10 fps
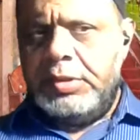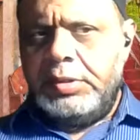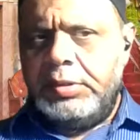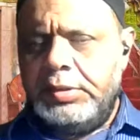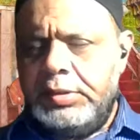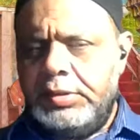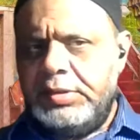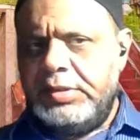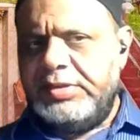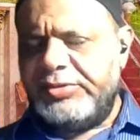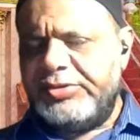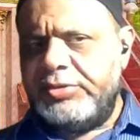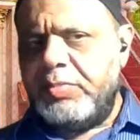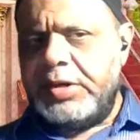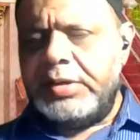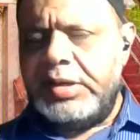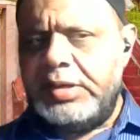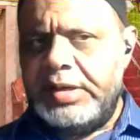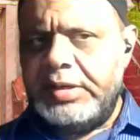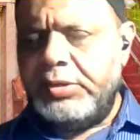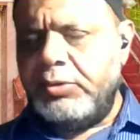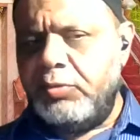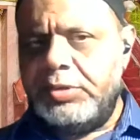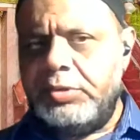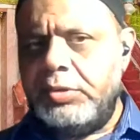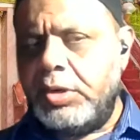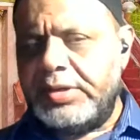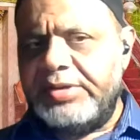the discussion part. I'll hand it over to Dr.